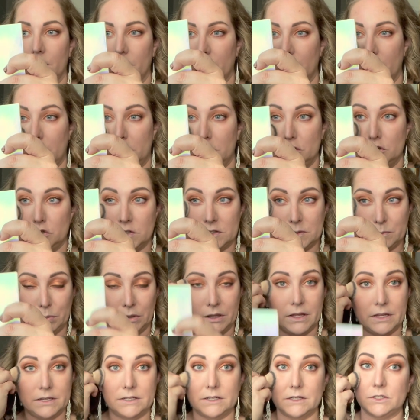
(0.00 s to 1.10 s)
And you just
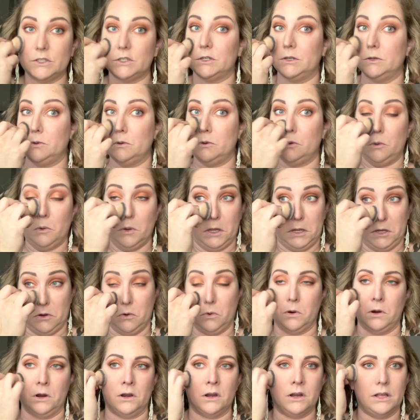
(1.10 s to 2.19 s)
blend it to
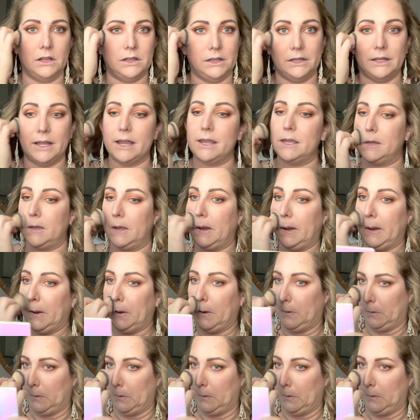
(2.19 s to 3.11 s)
your liking.